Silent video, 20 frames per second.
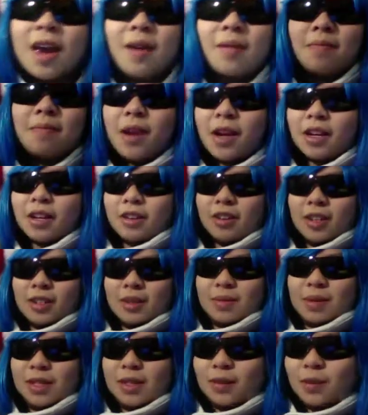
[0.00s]
Merry
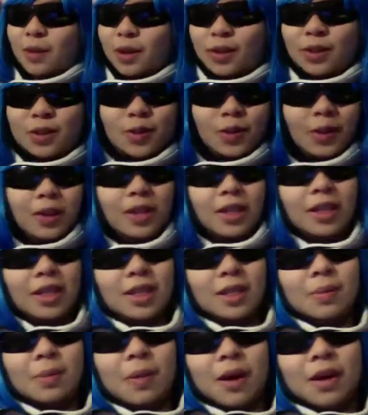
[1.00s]
Christmas! We're jeweling
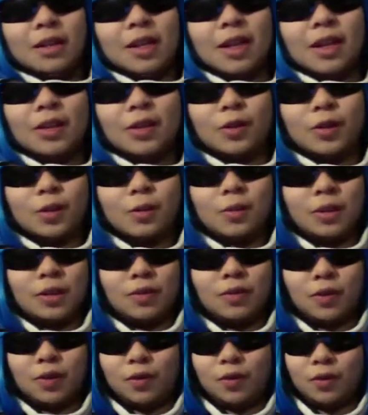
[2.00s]
these bottles and ornaments
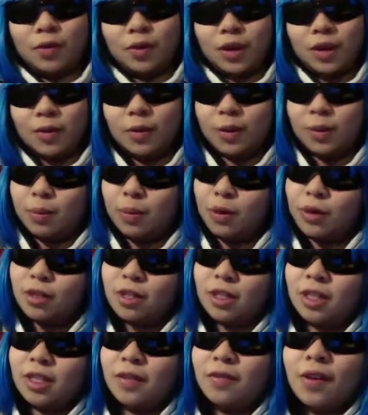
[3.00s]
for free with the
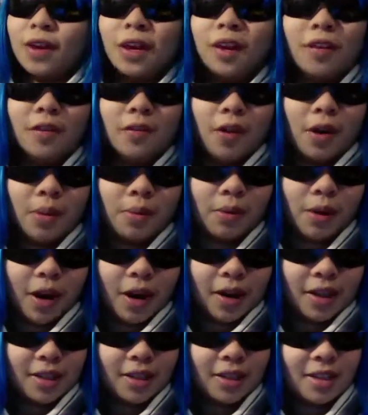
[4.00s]
purchase of any of our
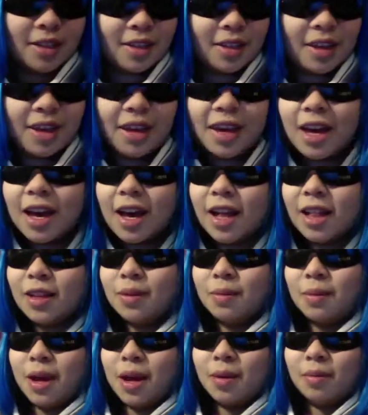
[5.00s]
brands. Hello,
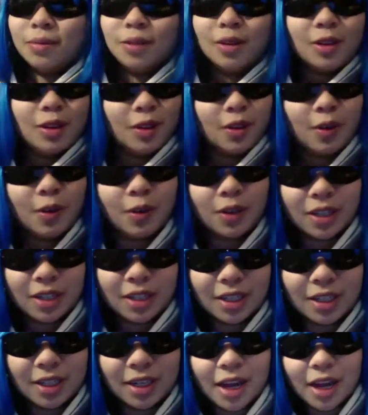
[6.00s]
ma'am. You look
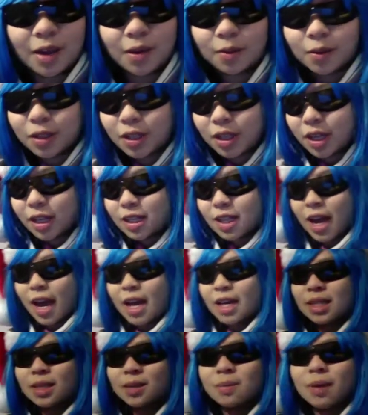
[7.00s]
gorgeous today. Would you like to
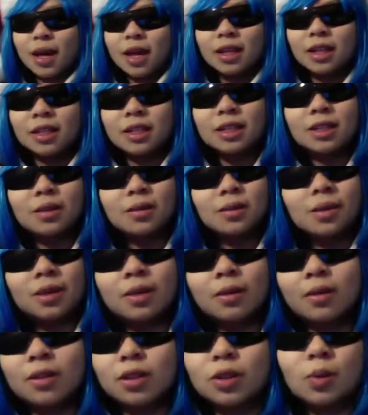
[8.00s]
add some elegance with
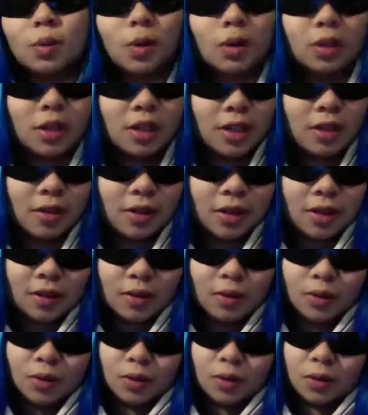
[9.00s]
the Swarovski
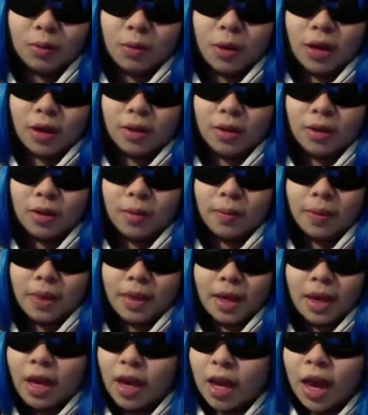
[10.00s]
crystal jeweled bottle?
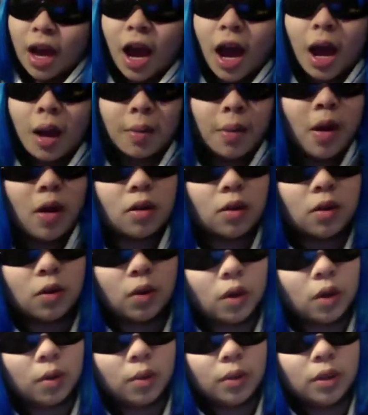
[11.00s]
I'm all
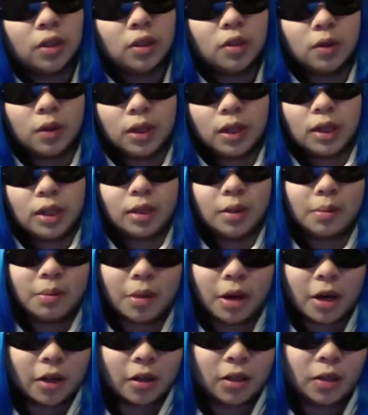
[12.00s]
cool with jeweling them
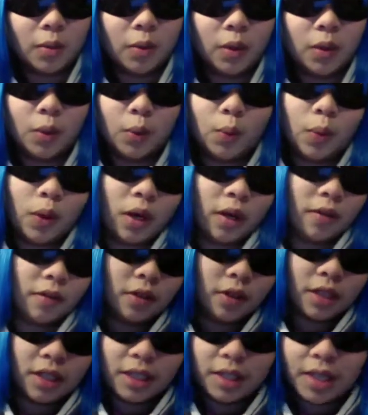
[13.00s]
bottles with whatever
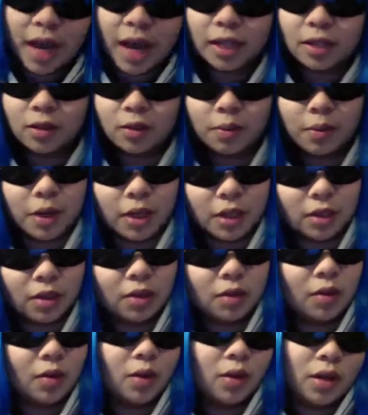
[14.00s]
designs or
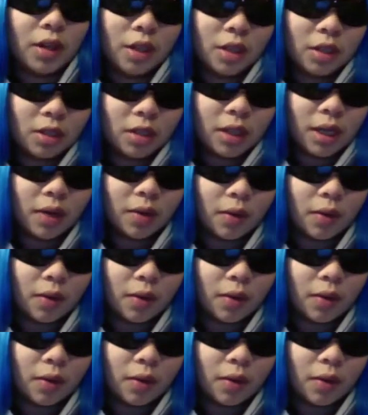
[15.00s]
pictures or initials they